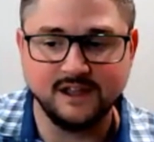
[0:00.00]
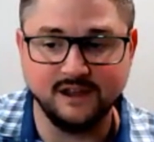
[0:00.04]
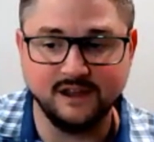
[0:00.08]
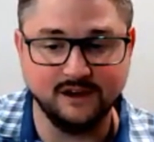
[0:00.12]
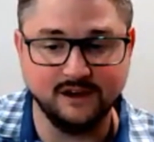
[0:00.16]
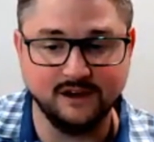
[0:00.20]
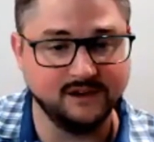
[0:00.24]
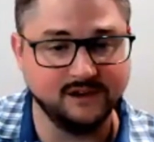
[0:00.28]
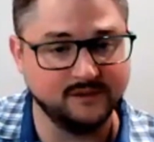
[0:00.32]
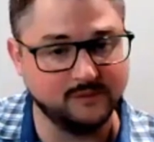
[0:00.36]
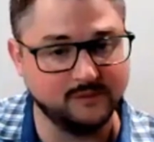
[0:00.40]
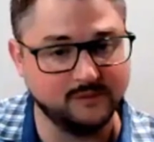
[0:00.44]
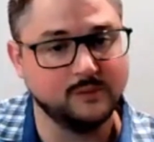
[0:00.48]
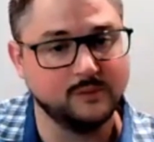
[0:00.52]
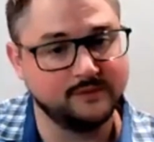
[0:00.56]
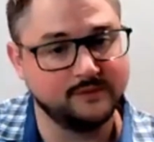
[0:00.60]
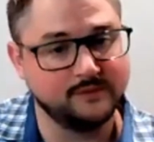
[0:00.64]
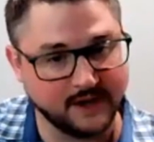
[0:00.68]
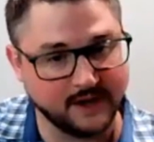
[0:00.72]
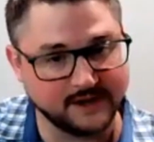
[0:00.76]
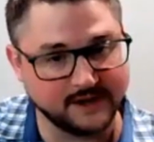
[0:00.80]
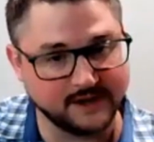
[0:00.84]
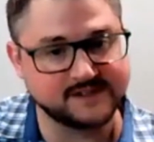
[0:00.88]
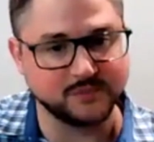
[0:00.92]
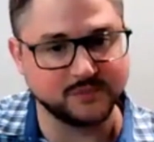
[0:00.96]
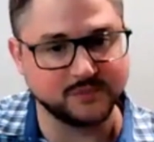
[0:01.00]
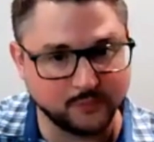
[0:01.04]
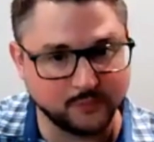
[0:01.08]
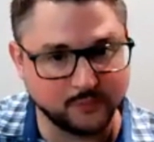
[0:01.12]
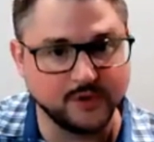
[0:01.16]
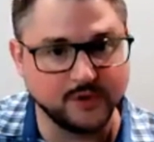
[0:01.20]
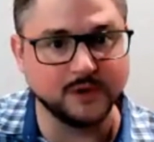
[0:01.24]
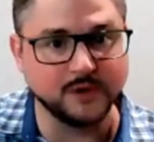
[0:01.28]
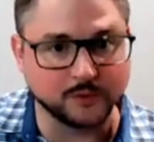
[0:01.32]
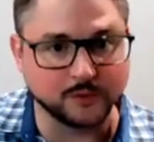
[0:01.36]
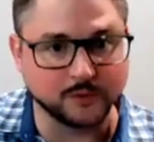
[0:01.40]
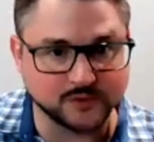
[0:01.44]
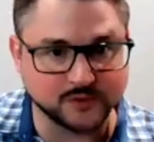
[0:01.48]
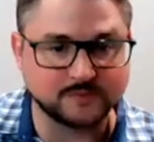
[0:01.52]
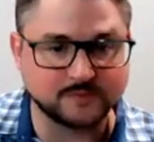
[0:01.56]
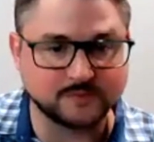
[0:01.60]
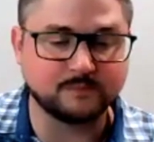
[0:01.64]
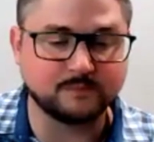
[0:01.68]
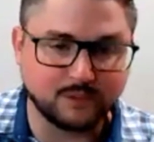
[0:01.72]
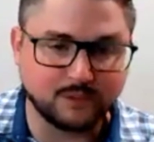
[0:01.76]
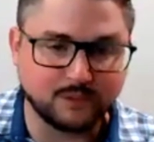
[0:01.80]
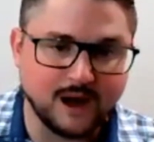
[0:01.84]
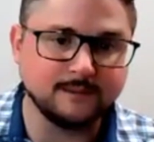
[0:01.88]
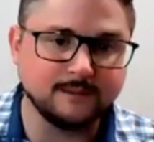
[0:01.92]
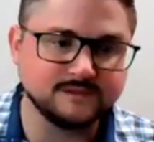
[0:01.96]
and we've got some real
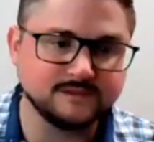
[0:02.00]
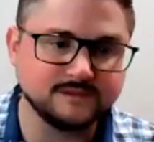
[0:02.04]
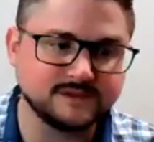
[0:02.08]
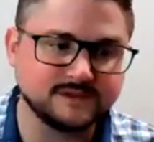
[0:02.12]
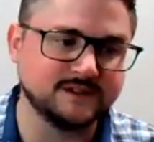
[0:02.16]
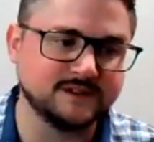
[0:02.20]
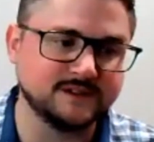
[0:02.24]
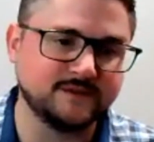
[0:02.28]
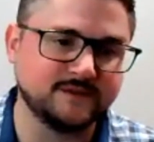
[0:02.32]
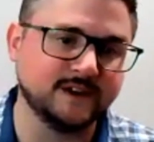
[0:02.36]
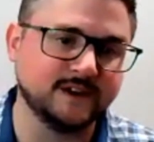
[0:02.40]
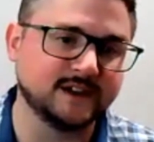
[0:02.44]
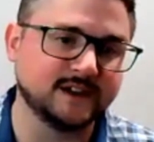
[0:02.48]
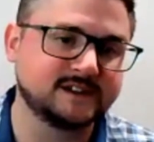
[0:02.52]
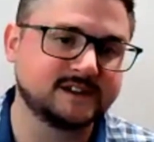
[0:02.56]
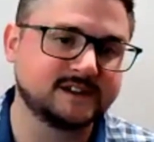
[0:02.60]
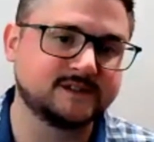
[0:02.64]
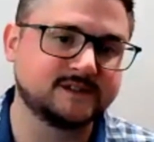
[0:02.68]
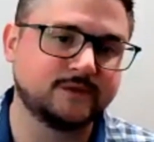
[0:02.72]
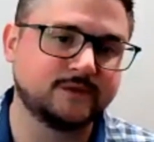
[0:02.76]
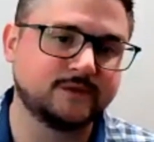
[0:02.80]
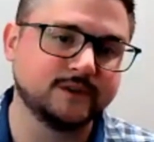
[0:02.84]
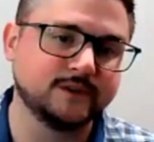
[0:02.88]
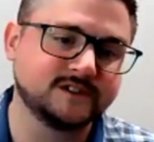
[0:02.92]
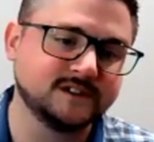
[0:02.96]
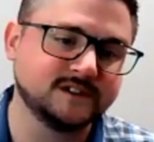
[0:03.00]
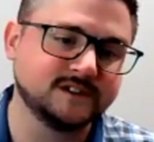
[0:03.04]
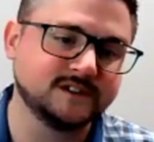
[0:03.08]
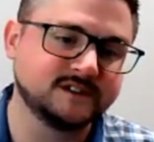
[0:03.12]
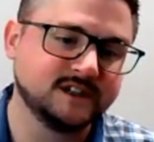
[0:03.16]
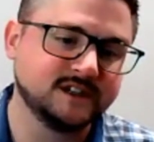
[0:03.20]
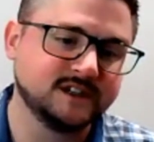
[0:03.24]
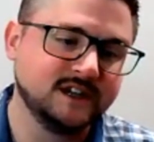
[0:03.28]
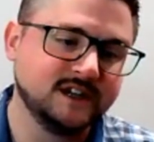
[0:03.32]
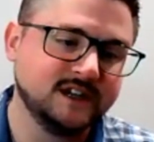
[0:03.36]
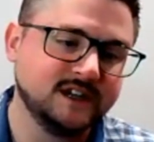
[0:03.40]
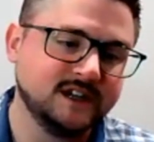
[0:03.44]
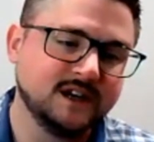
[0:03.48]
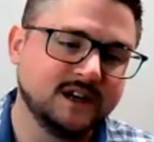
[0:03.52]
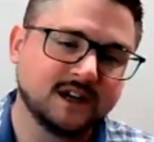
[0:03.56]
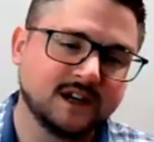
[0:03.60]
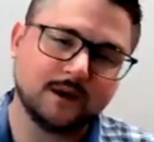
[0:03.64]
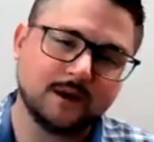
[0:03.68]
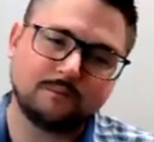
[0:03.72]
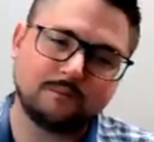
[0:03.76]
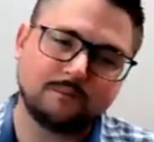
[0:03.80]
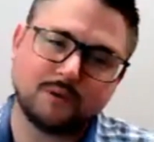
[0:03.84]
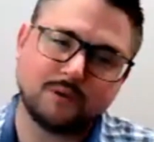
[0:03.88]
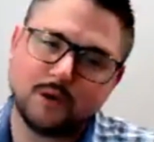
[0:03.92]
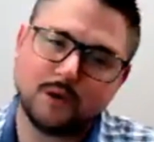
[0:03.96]
problems to fix, versus
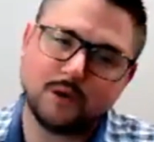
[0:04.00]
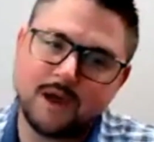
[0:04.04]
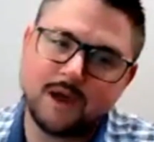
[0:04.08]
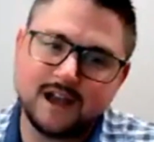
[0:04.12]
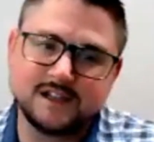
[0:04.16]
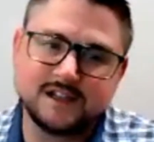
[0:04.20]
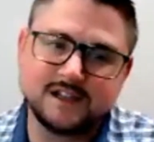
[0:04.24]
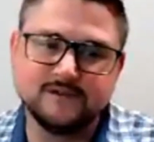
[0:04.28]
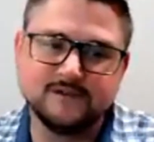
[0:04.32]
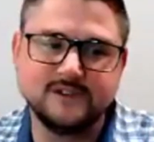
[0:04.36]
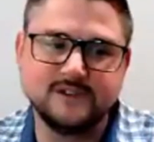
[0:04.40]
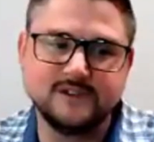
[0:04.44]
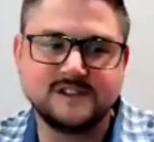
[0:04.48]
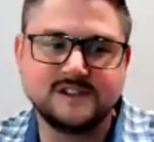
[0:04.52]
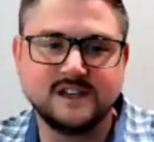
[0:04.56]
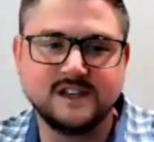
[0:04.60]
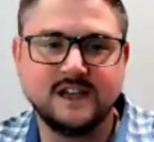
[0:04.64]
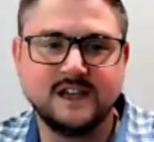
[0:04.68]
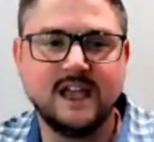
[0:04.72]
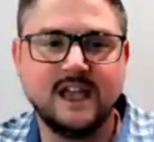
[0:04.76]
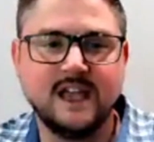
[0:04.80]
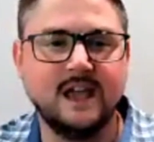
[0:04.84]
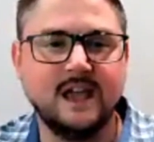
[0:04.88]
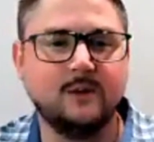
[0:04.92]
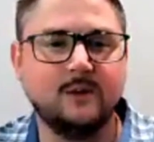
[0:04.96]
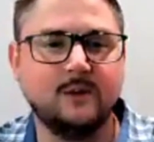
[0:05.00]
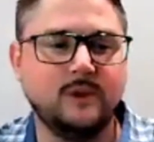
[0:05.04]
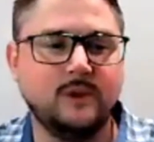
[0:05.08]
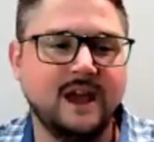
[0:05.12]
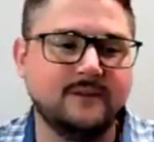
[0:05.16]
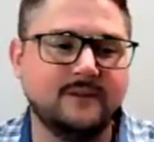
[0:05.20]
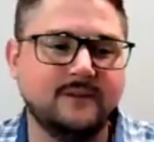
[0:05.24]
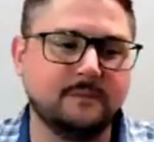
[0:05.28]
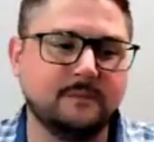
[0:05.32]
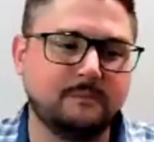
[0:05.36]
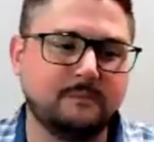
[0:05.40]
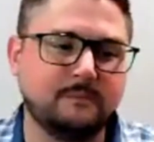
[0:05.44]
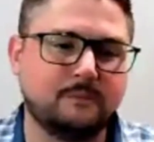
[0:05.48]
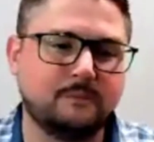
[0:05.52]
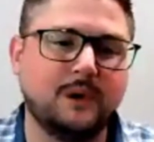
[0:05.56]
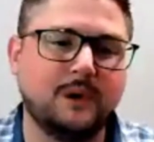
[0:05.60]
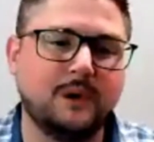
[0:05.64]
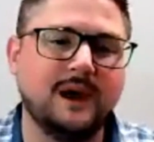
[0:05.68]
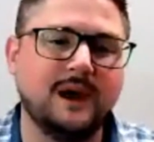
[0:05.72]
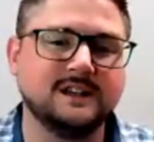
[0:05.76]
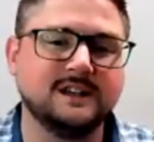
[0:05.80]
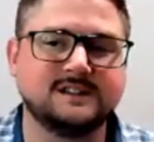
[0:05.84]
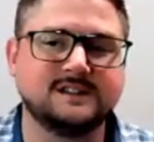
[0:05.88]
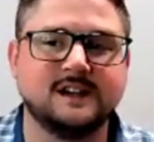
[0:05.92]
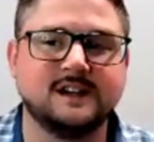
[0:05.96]
kind of proactively saying, hey, we have a
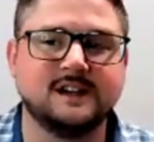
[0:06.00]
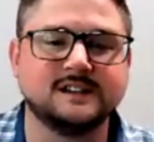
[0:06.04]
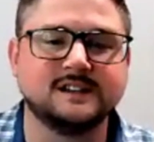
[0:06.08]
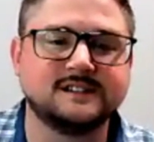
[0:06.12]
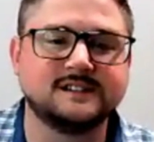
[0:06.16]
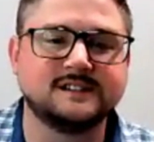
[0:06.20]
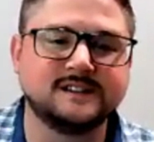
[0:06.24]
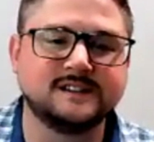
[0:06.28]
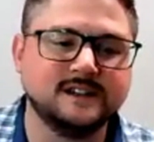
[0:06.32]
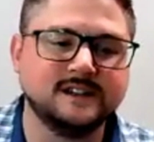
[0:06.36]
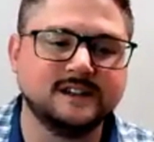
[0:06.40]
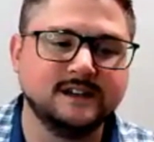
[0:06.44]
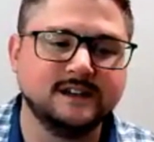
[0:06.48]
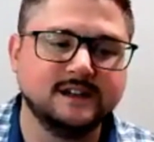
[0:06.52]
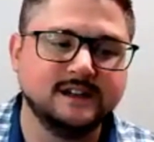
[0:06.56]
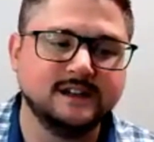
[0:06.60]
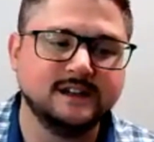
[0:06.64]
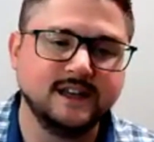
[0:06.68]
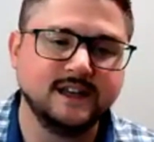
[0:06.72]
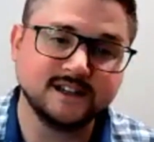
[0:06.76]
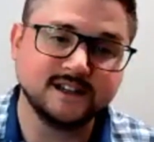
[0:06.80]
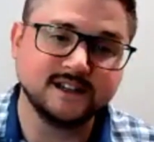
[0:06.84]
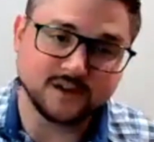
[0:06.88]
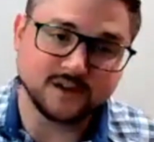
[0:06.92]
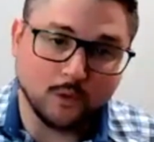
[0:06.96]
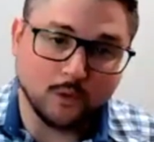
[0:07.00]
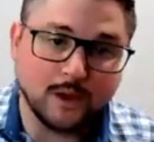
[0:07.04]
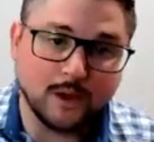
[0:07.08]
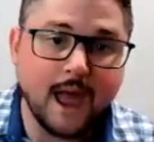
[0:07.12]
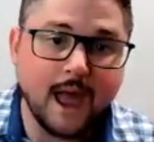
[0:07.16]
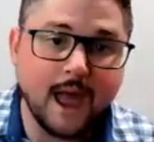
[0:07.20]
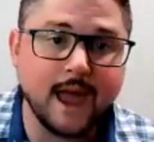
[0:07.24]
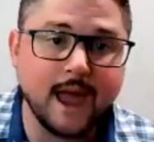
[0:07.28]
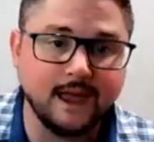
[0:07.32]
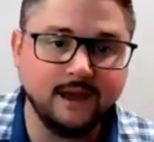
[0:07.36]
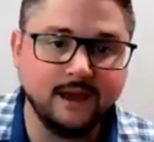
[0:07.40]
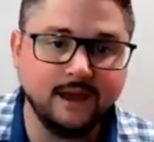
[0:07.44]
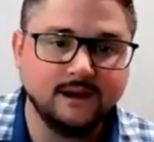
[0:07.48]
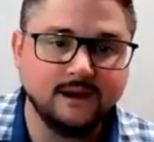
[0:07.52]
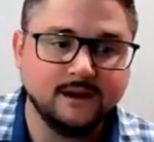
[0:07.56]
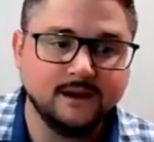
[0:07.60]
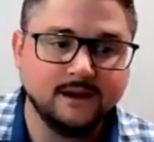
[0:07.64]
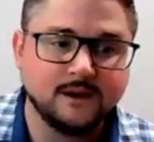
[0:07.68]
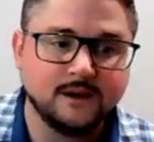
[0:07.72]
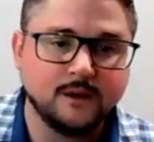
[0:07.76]
process. It's okay.